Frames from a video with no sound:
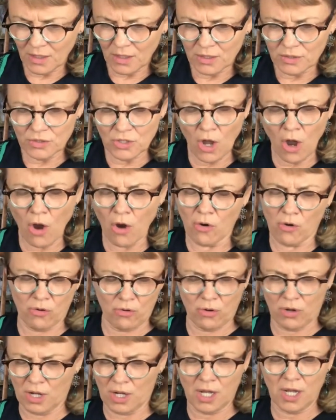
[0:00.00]

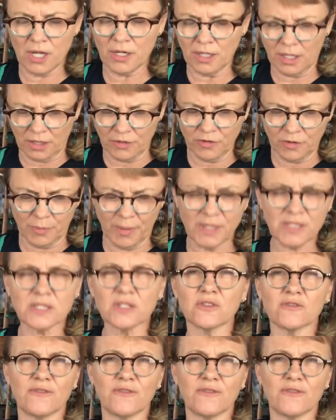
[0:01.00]
"No, $100 is